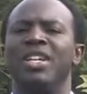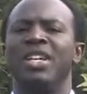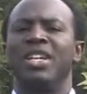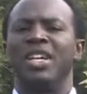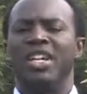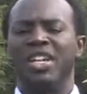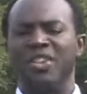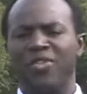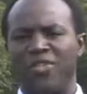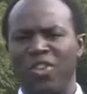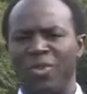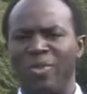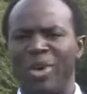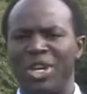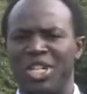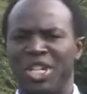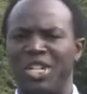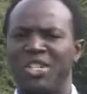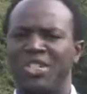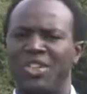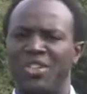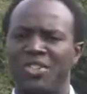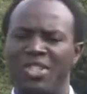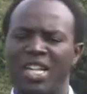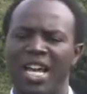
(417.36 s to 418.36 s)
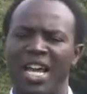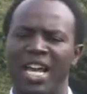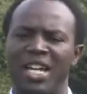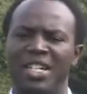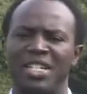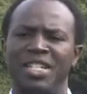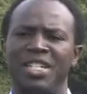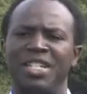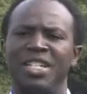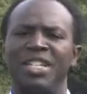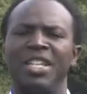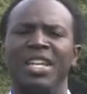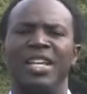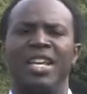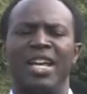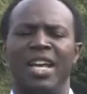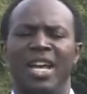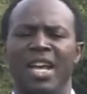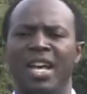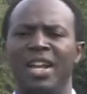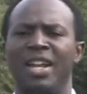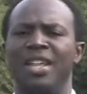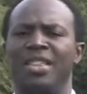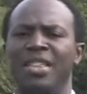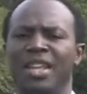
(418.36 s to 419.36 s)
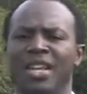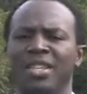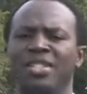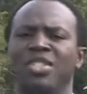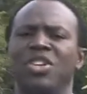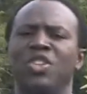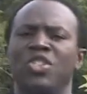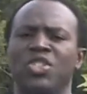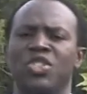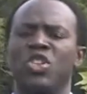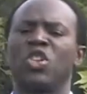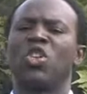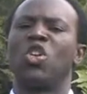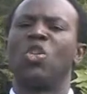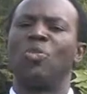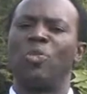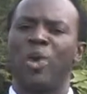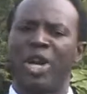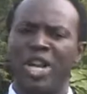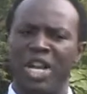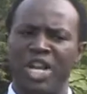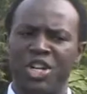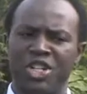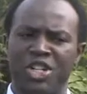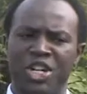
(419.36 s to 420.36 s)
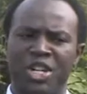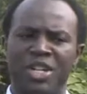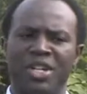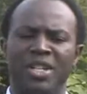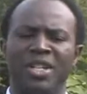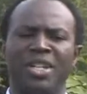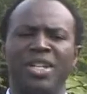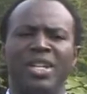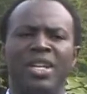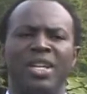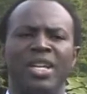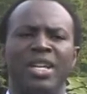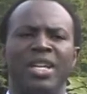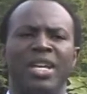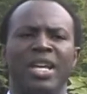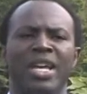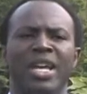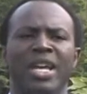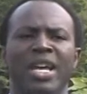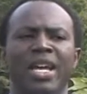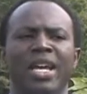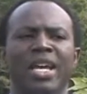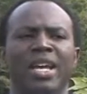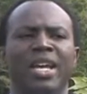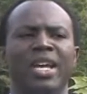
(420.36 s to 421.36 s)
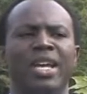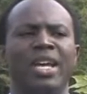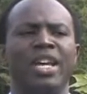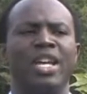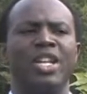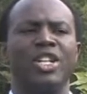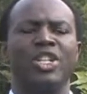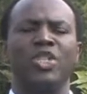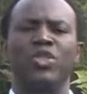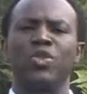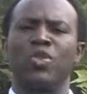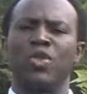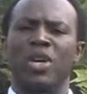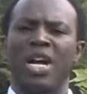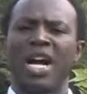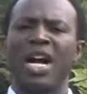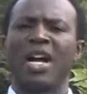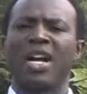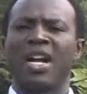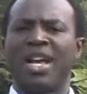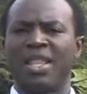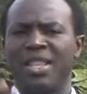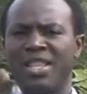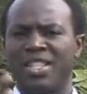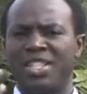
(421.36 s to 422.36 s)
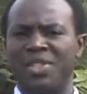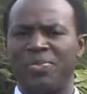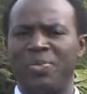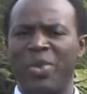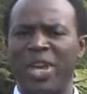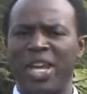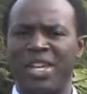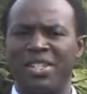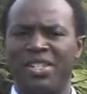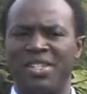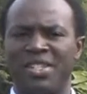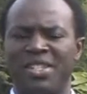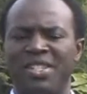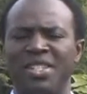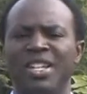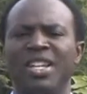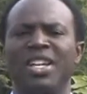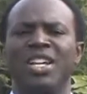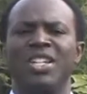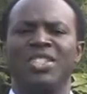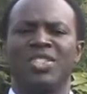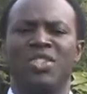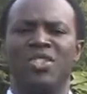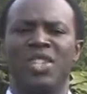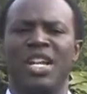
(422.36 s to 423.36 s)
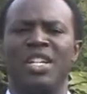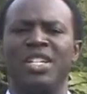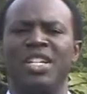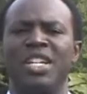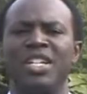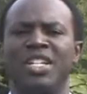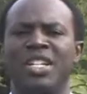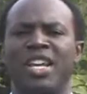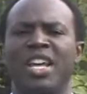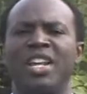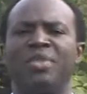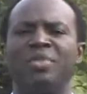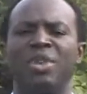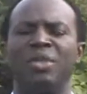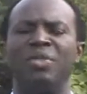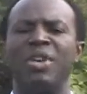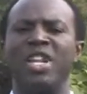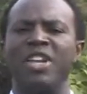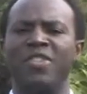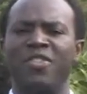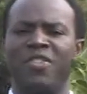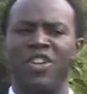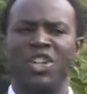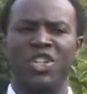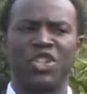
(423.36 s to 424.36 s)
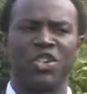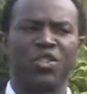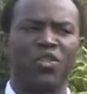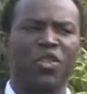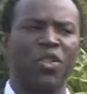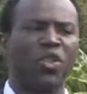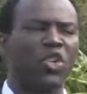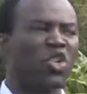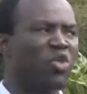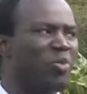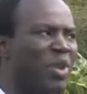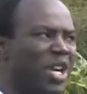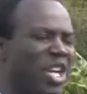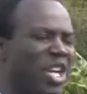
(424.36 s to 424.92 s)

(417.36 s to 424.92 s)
information society, and there is also cooperation to conquer the space so that it can be beneficial for human